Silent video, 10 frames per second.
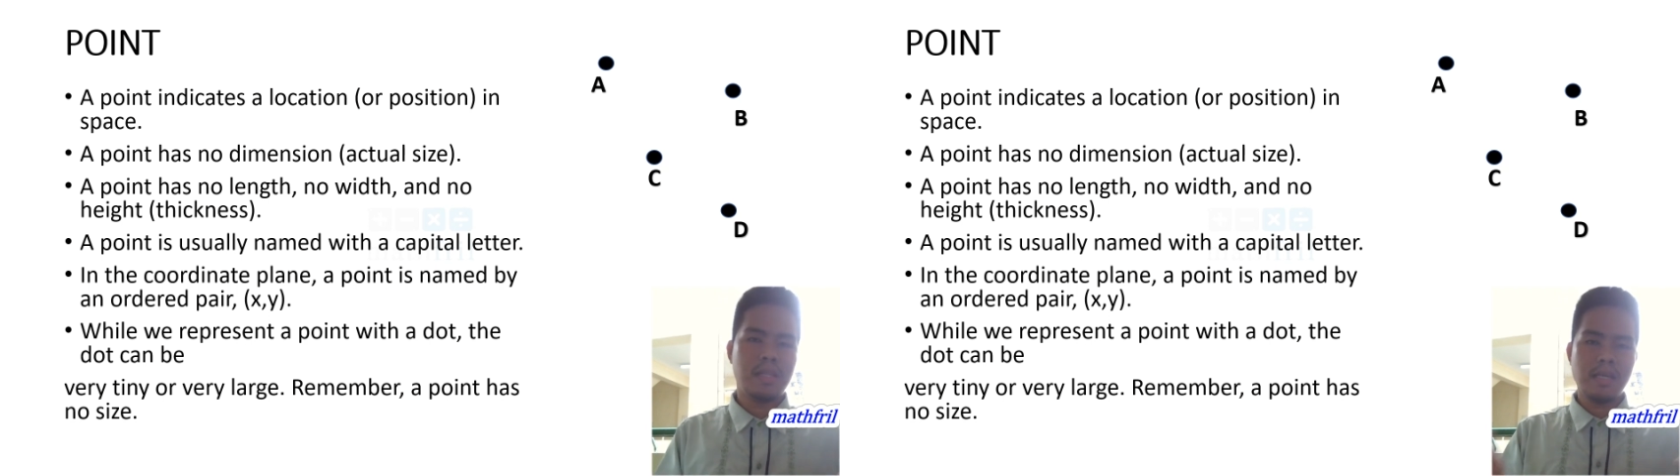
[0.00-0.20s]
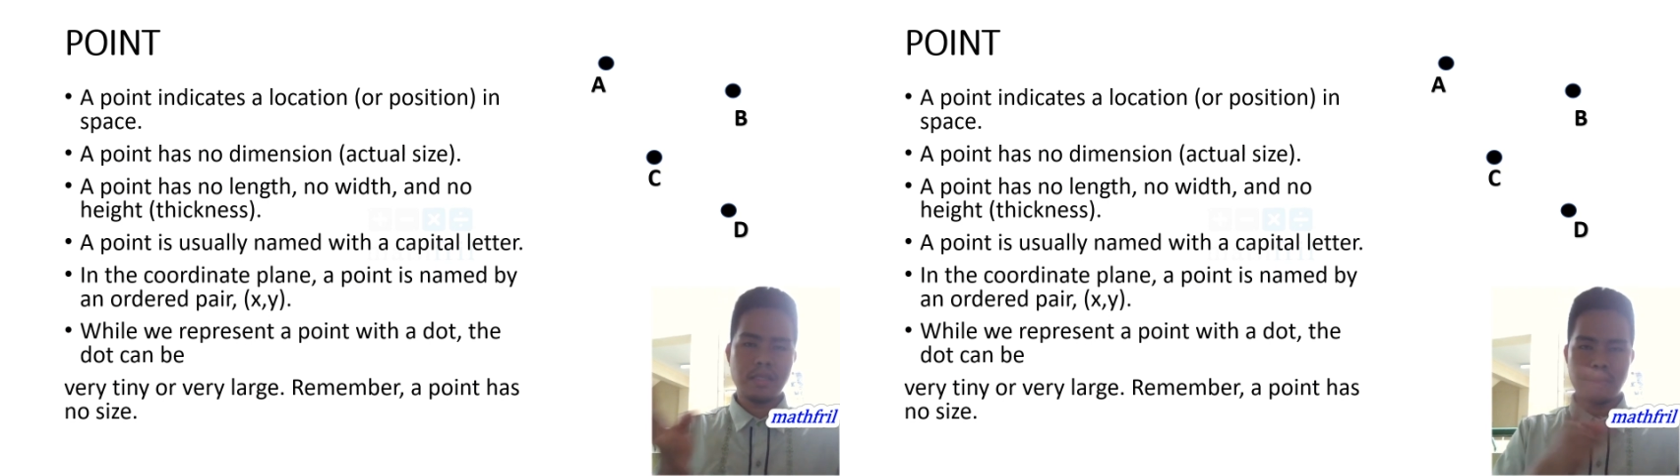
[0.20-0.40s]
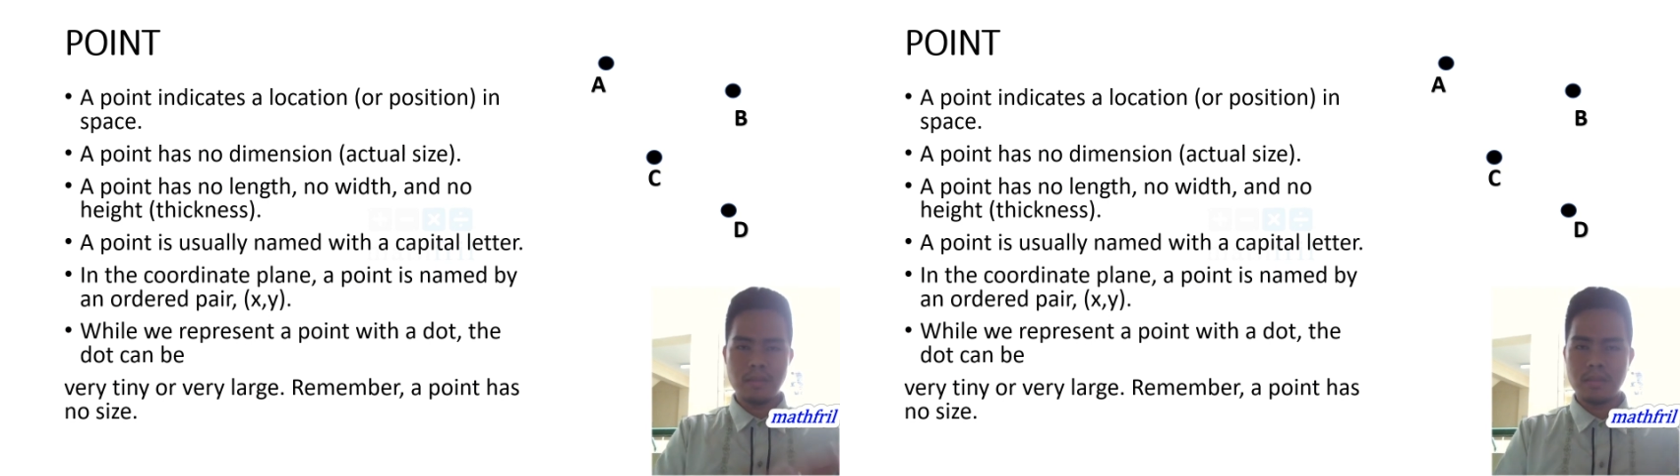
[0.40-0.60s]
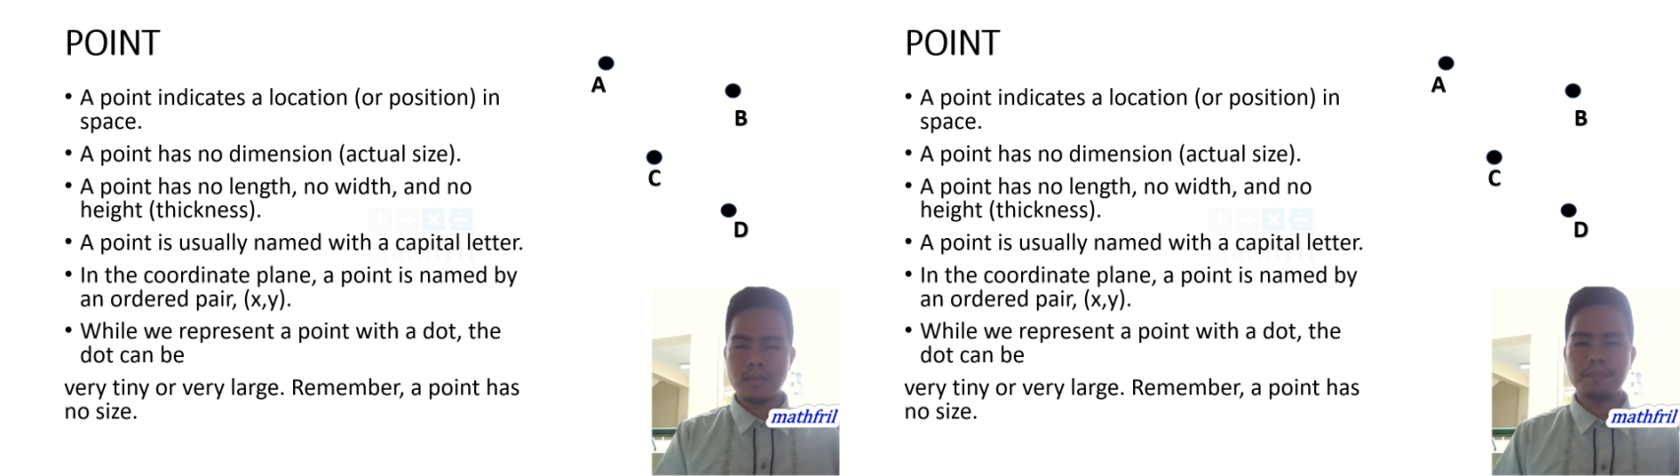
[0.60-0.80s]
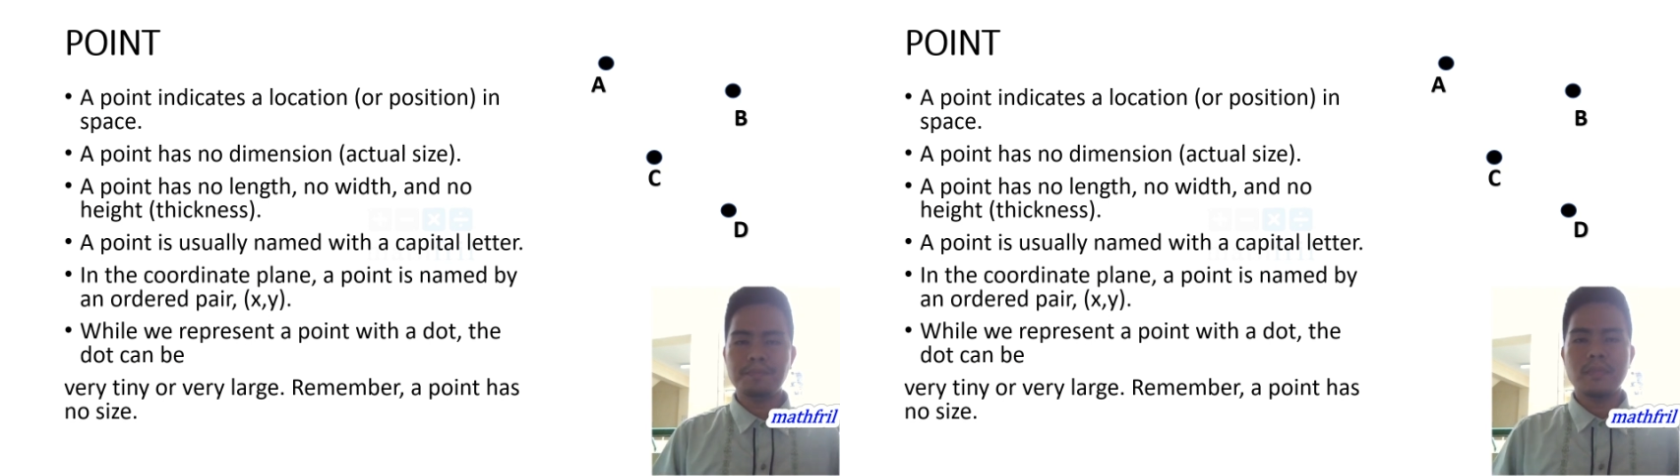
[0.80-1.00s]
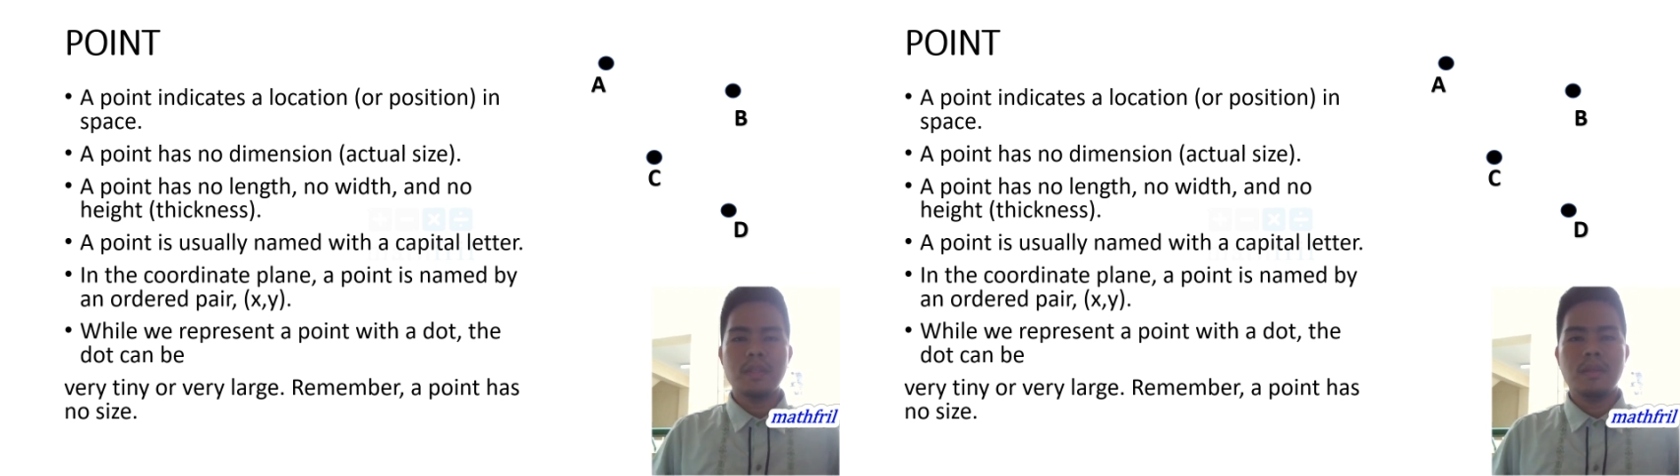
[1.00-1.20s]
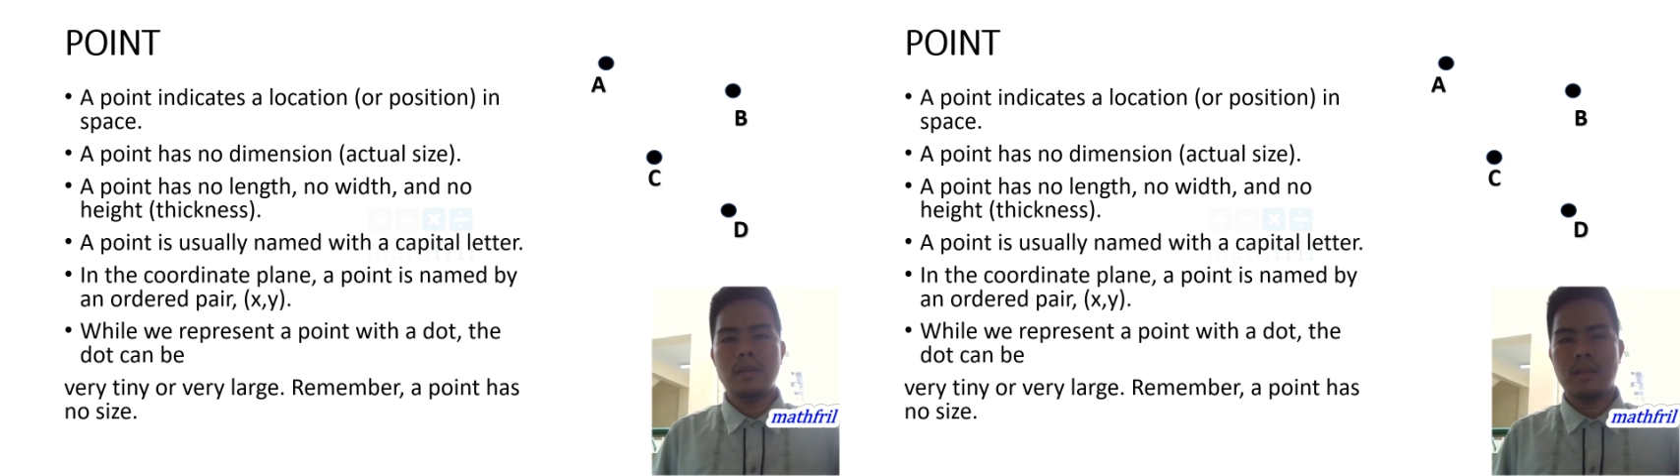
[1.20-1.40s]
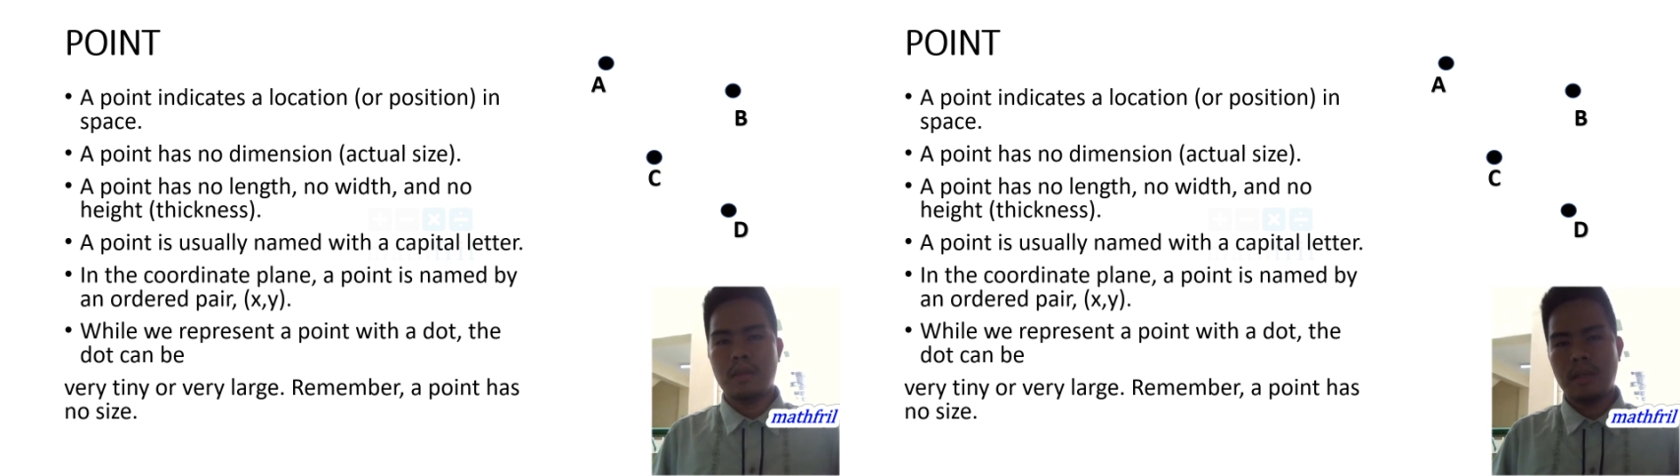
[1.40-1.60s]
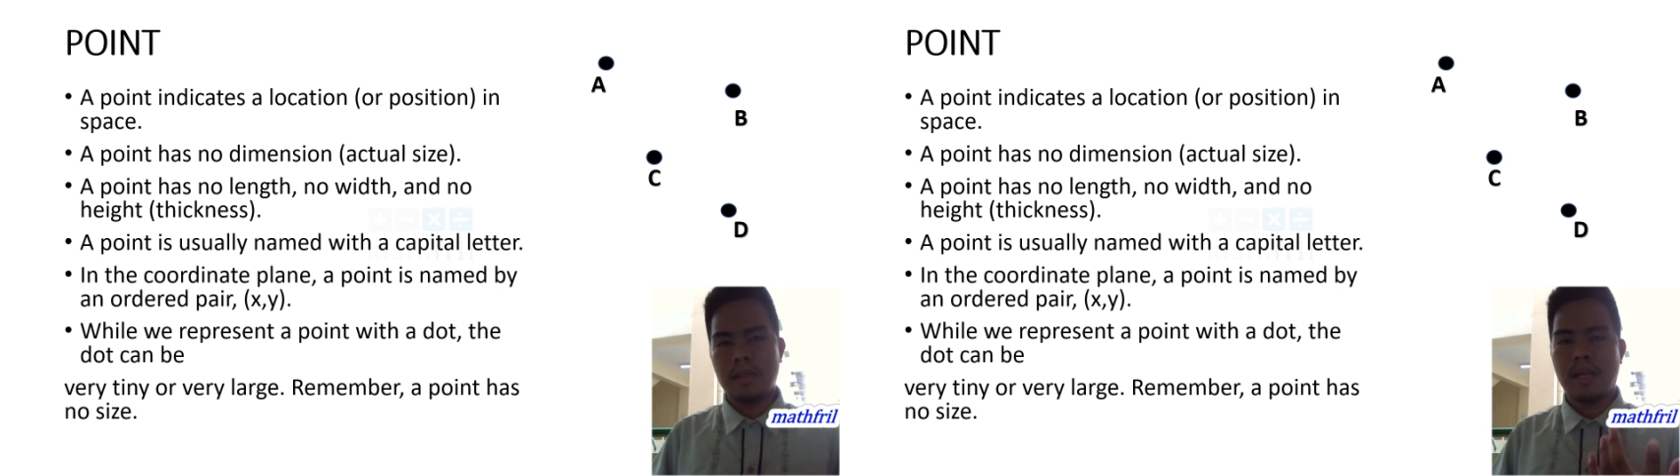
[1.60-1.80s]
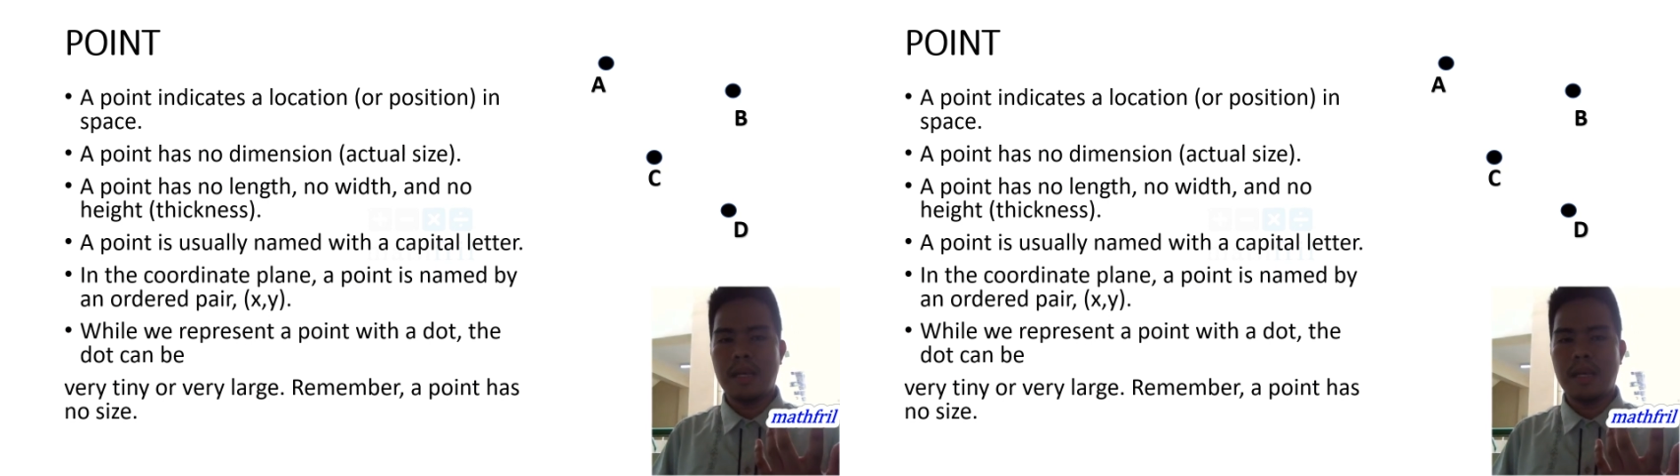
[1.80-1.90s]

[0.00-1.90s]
lessons, the